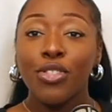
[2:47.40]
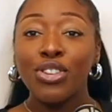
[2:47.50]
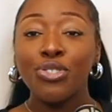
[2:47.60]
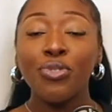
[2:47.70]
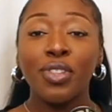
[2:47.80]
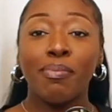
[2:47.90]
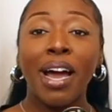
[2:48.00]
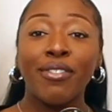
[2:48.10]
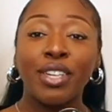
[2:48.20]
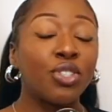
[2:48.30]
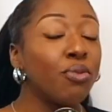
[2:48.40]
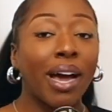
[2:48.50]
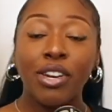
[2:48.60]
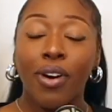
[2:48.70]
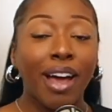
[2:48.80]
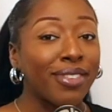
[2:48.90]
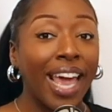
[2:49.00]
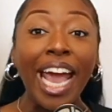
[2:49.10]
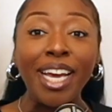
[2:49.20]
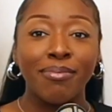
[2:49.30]
The truth of the matter is you might not have
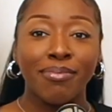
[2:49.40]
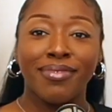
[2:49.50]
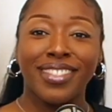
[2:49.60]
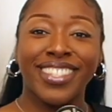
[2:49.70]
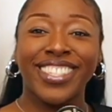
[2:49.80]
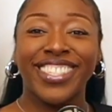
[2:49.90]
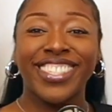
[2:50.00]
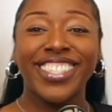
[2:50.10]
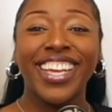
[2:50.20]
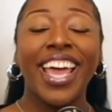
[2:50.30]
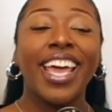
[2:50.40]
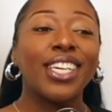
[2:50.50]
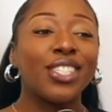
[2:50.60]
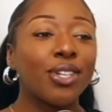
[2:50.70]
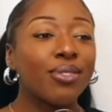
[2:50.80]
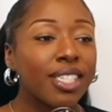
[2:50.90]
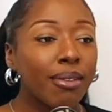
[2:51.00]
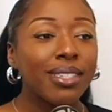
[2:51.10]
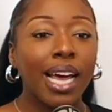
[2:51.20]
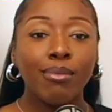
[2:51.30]
game. So
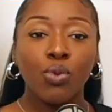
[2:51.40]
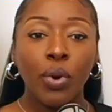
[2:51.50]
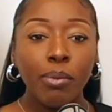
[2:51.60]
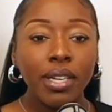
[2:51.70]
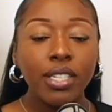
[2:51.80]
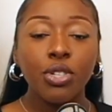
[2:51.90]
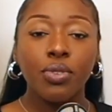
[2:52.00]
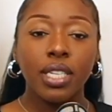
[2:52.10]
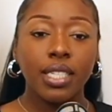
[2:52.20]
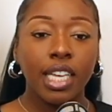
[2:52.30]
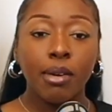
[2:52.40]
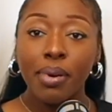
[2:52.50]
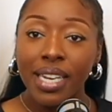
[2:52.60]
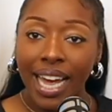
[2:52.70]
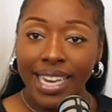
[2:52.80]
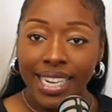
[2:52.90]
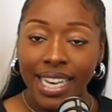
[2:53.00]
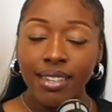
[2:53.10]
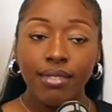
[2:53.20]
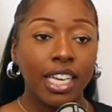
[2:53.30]
sometimes women do this thing
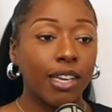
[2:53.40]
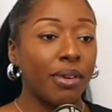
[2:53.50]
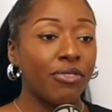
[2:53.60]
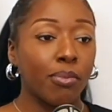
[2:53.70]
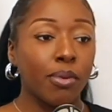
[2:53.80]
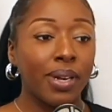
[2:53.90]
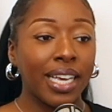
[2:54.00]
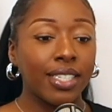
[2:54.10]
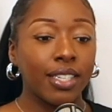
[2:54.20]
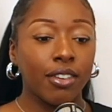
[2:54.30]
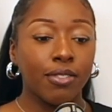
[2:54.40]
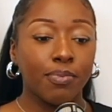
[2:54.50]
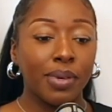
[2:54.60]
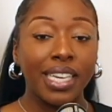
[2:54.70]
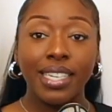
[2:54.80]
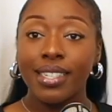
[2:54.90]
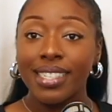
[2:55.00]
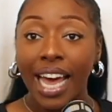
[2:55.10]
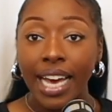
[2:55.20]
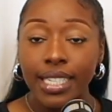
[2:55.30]
politely. It could be from a place of being
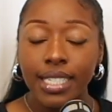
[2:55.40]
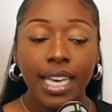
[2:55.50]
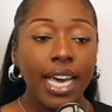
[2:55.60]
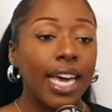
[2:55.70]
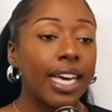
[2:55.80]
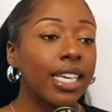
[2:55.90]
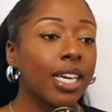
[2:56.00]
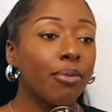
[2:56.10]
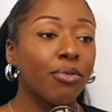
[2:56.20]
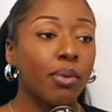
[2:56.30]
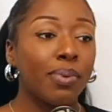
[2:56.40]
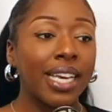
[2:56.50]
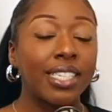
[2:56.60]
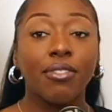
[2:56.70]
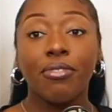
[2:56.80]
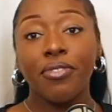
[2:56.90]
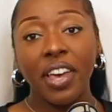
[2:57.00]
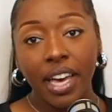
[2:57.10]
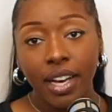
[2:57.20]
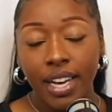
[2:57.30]
nice. It could come from a place of
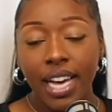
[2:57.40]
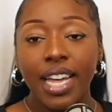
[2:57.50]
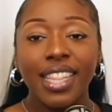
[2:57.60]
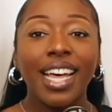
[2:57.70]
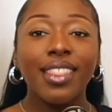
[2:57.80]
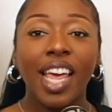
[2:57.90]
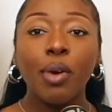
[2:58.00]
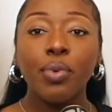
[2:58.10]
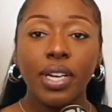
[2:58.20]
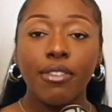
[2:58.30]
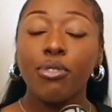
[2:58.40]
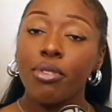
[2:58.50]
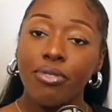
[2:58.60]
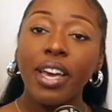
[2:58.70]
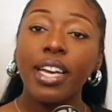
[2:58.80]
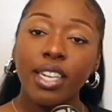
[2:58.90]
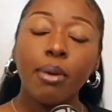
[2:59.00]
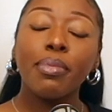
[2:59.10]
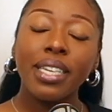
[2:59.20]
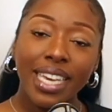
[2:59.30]
fear that they will give you a fake
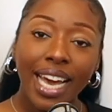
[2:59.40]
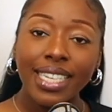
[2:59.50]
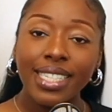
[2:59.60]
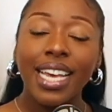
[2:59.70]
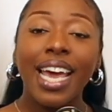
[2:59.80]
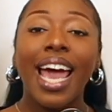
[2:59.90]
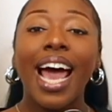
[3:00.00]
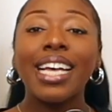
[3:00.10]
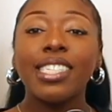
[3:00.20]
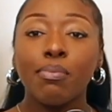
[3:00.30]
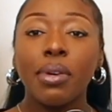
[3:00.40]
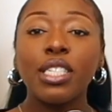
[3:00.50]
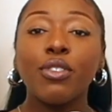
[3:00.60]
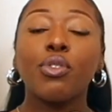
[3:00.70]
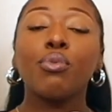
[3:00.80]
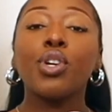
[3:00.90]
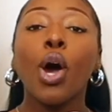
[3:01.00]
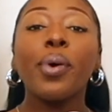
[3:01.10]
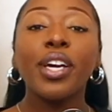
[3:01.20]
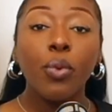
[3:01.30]
number. Yes, as a means of you
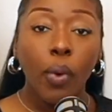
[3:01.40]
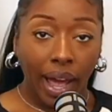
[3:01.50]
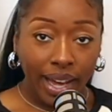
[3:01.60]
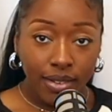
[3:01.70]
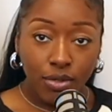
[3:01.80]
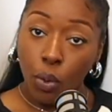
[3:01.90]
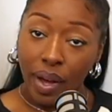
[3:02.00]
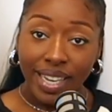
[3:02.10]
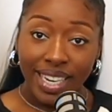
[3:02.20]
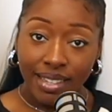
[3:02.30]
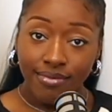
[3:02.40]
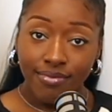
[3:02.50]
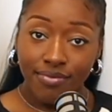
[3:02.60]
going away quickly.